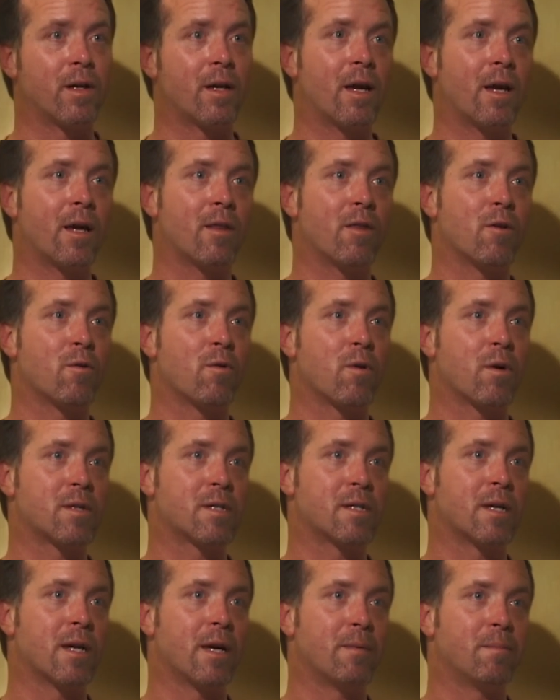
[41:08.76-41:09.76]
Key, the North
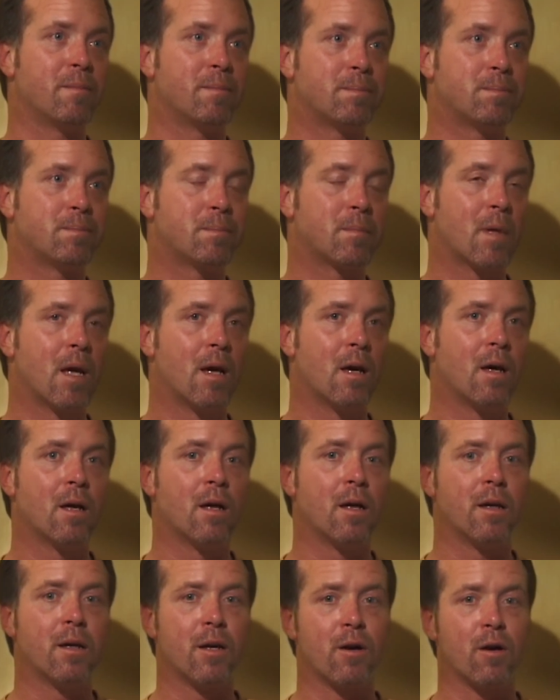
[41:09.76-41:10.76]
Sea,
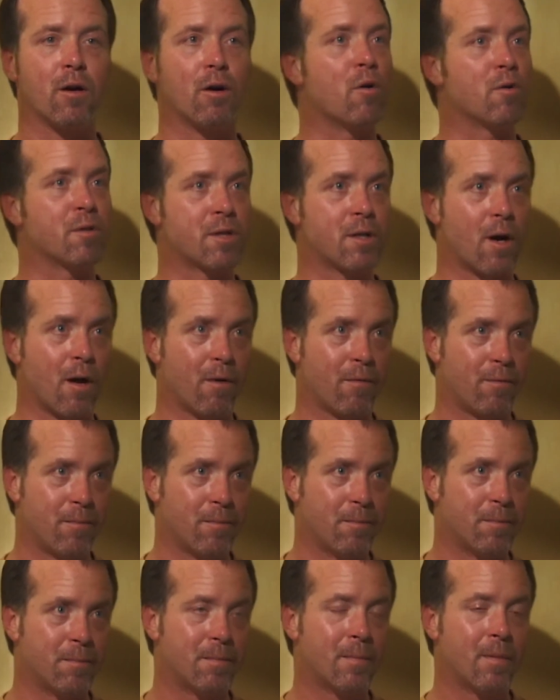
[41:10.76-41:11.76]
near Lowestoft.
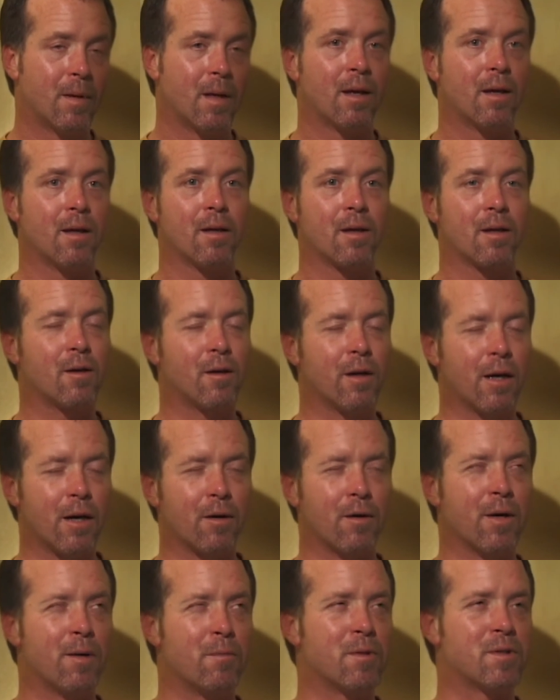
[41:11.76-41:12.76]

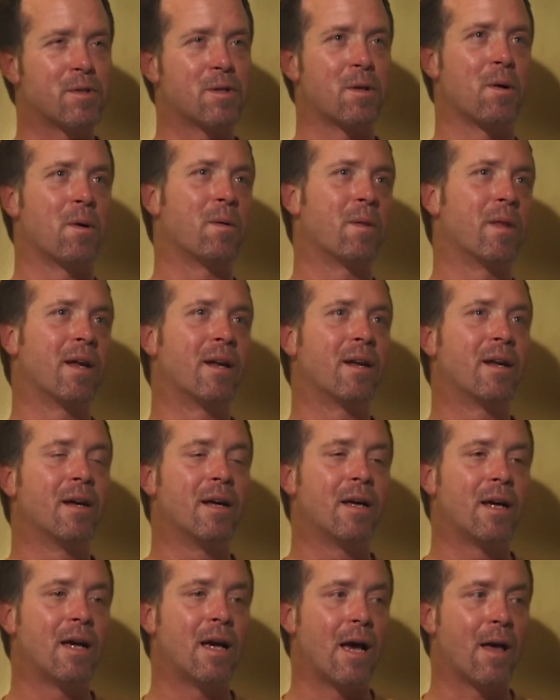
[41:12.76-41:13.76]
Clearly was told that.
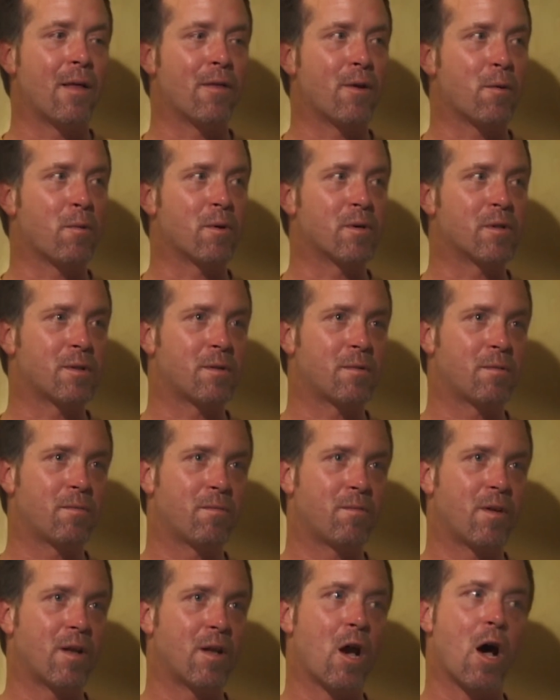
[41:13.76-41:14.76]
And there was
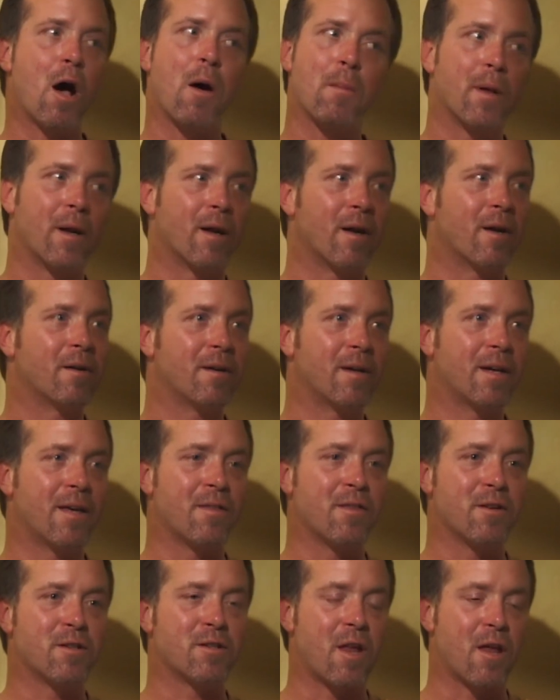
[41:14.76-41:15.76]
phenomena
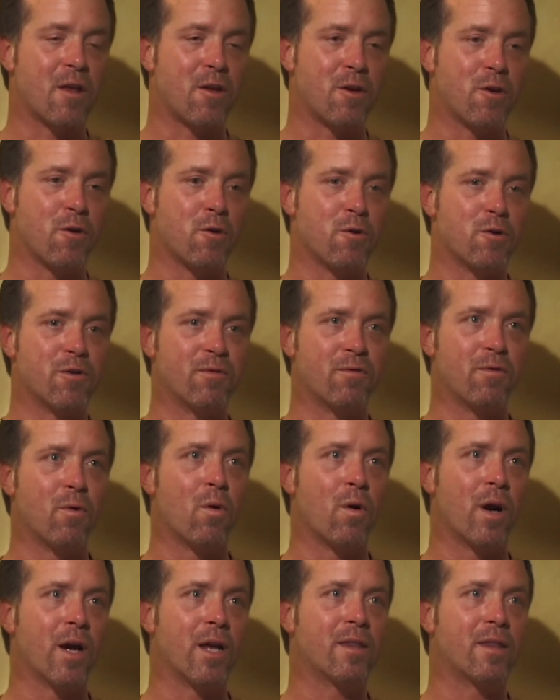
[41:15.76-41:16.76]
in this huge
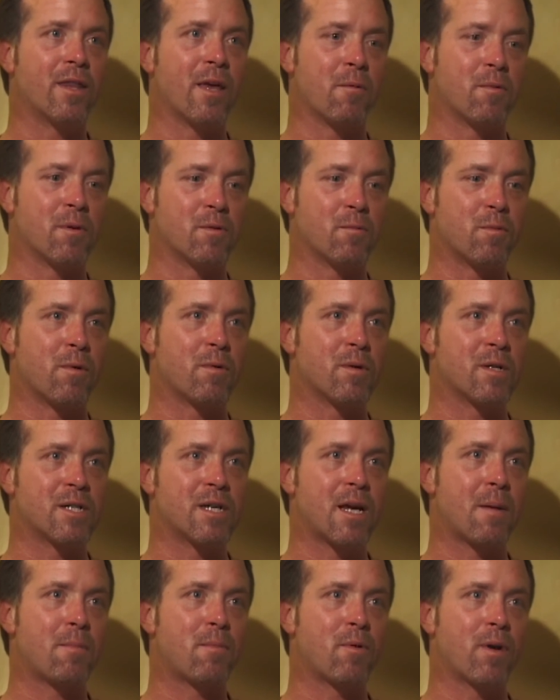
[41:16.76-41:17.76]
void that we, we were
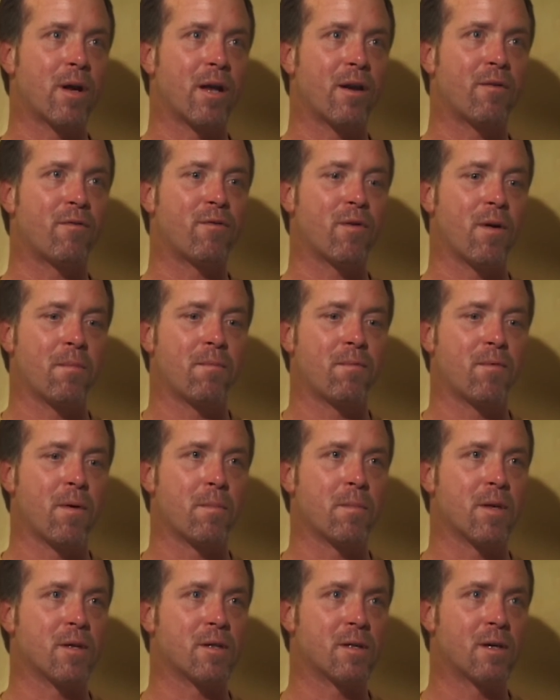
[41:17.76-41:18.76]
separated from from
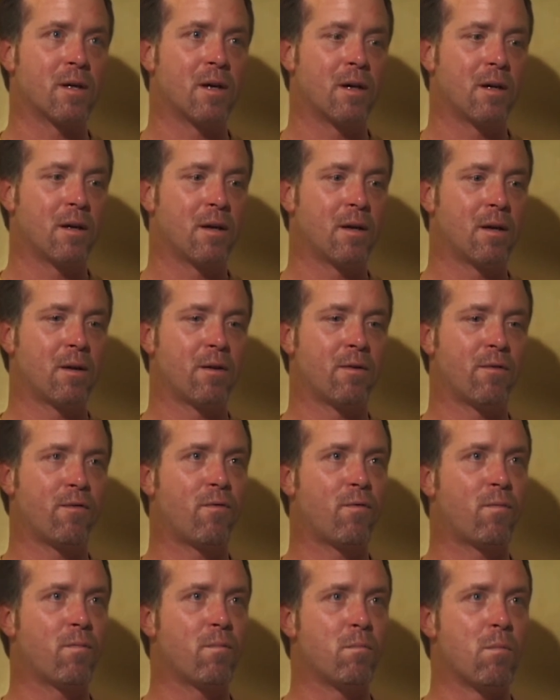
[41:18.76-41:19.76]
this
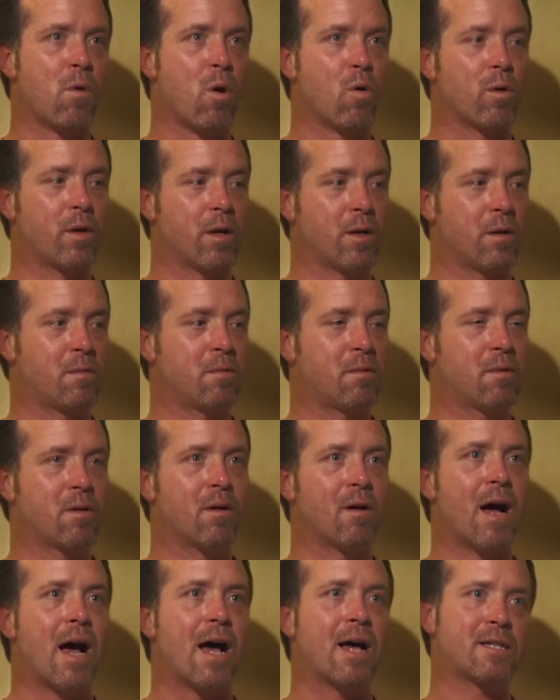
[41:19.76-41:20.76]
molded
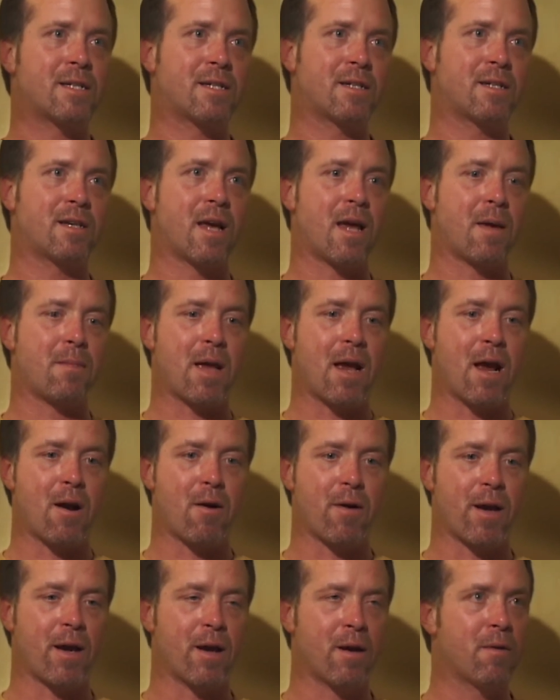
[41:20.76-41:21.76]
glass type
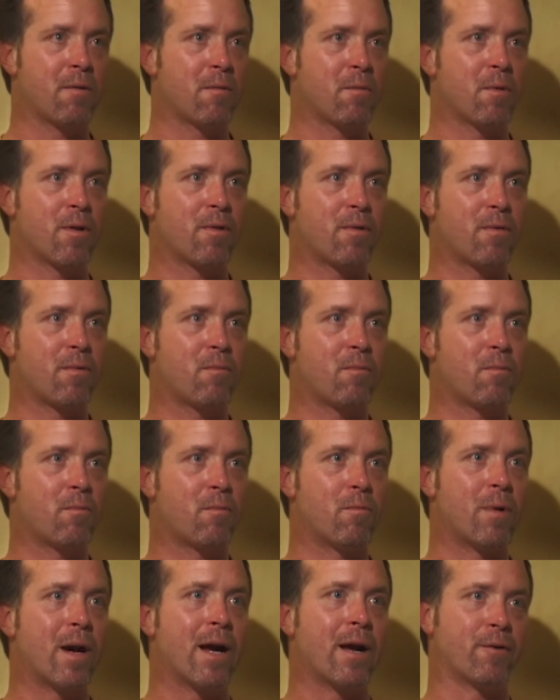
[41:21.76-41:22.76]
area with
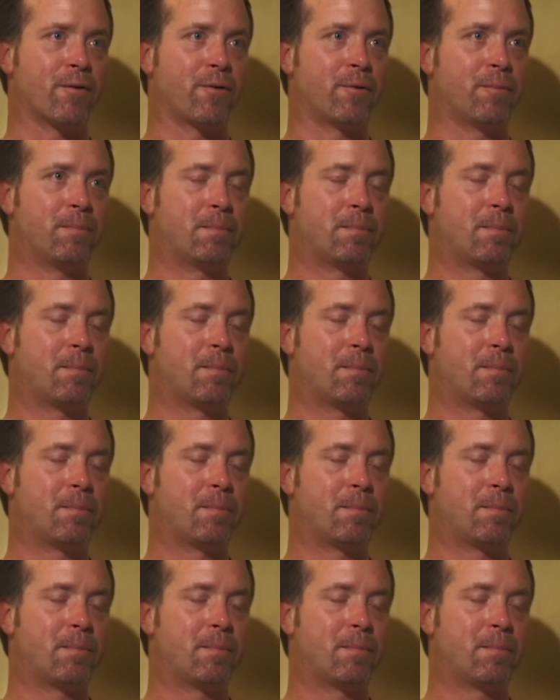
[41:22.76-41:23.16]
rails.